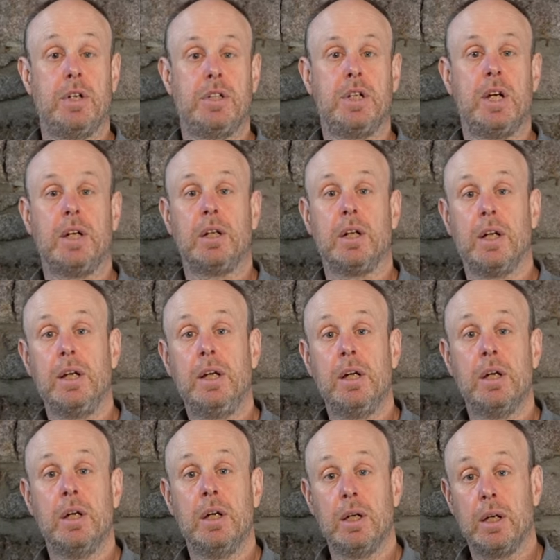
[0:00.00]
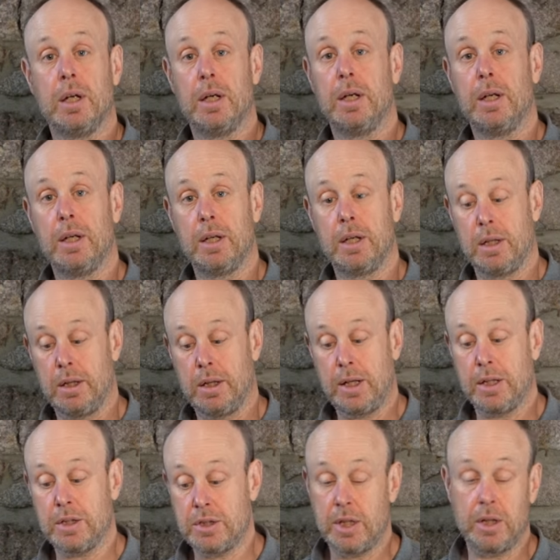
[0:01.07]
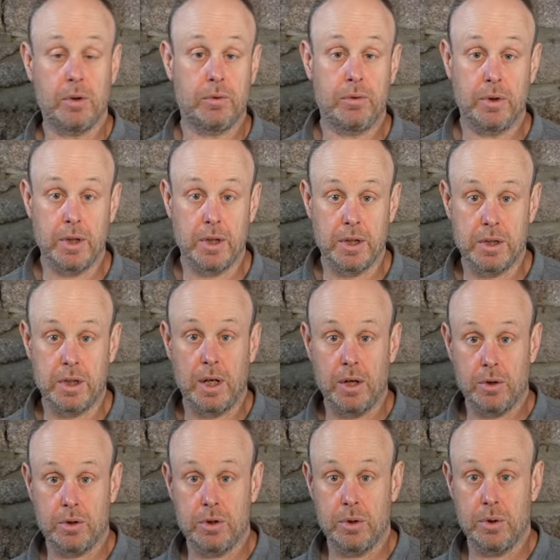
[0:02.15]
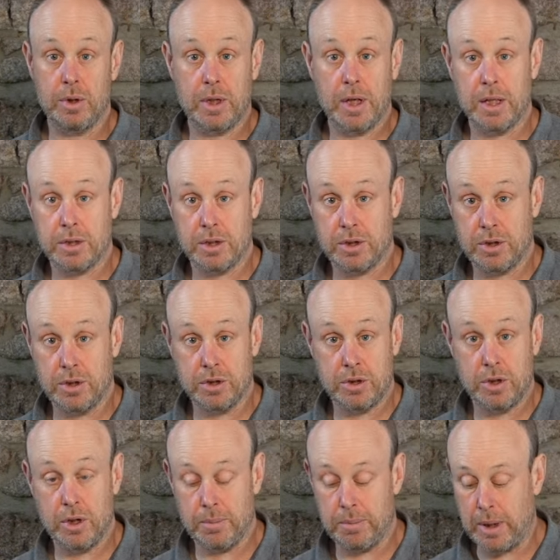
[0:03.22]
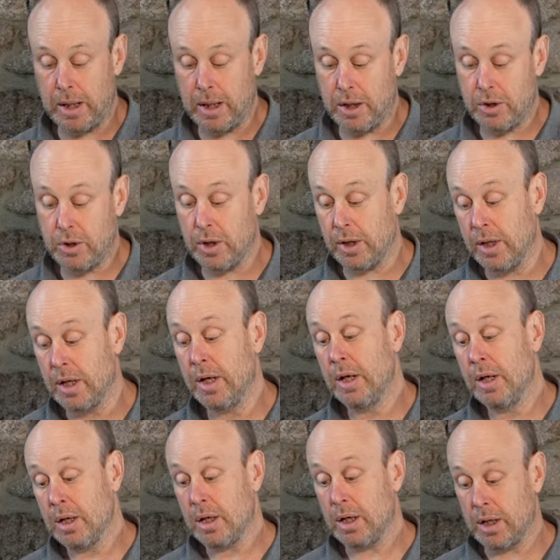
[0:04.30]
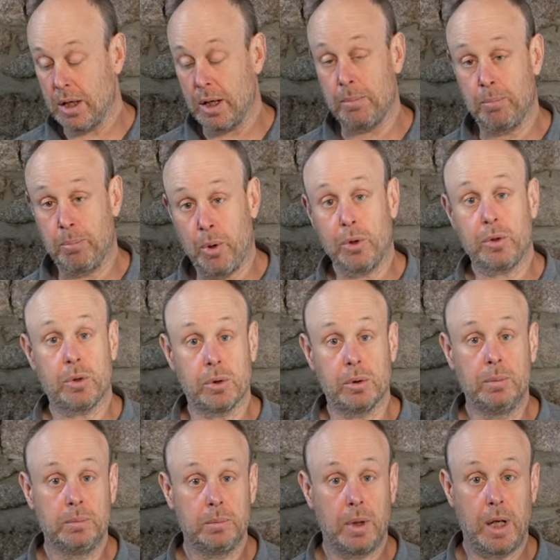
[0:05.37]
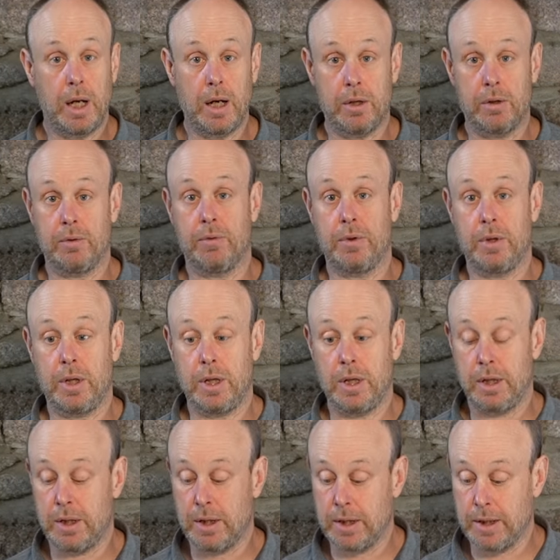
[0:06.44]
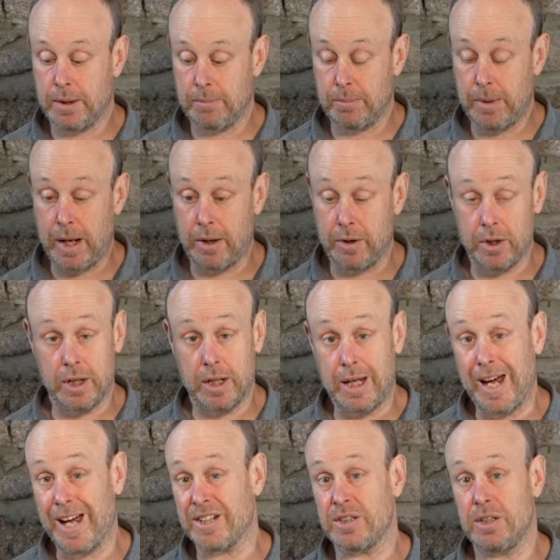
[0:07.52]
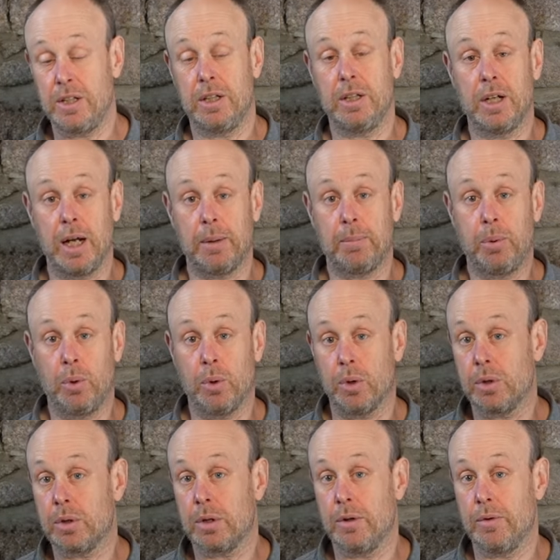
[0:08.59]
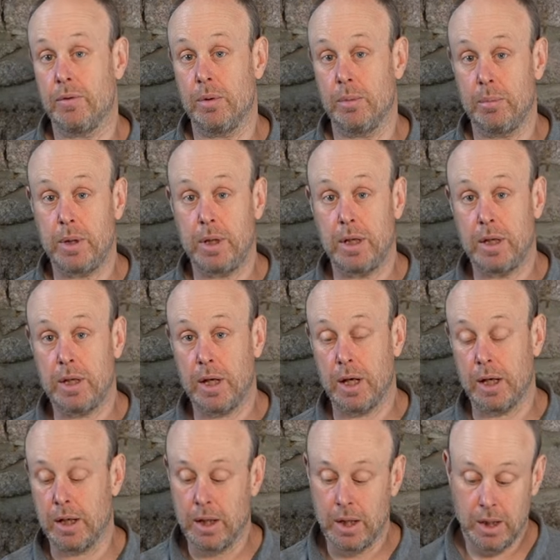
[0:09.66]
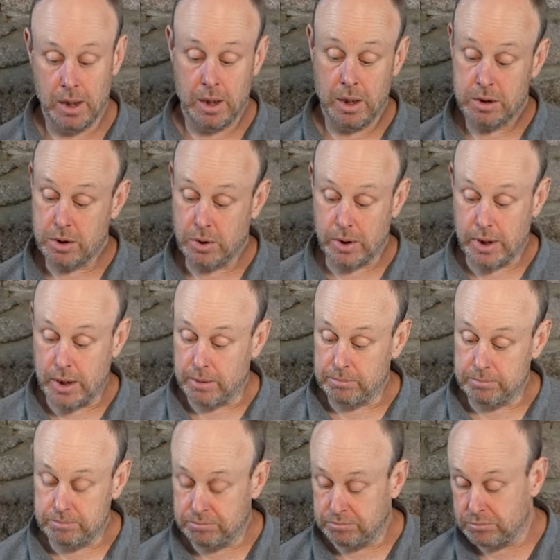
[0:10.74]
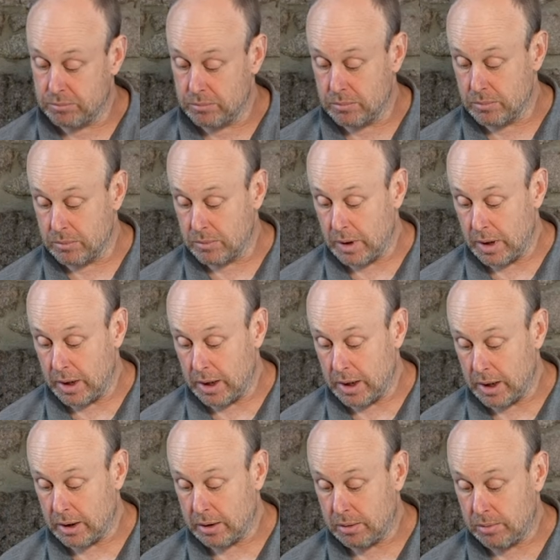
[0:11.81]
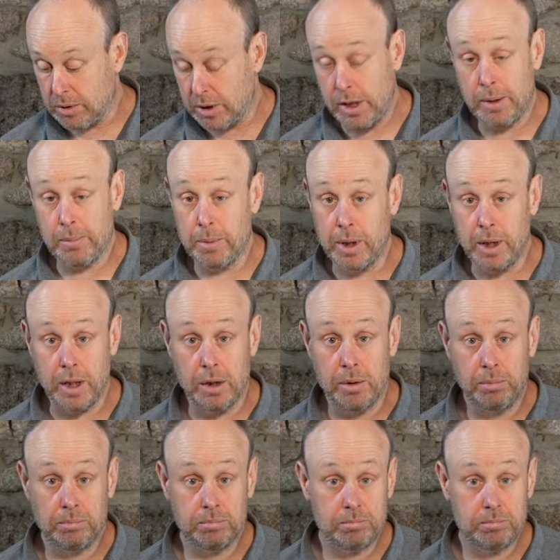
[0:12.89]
gently, let it settle for another day or two in case I disturbed anything, and I bottle out of the gas inlet port of the mini keg. So I get clear mead,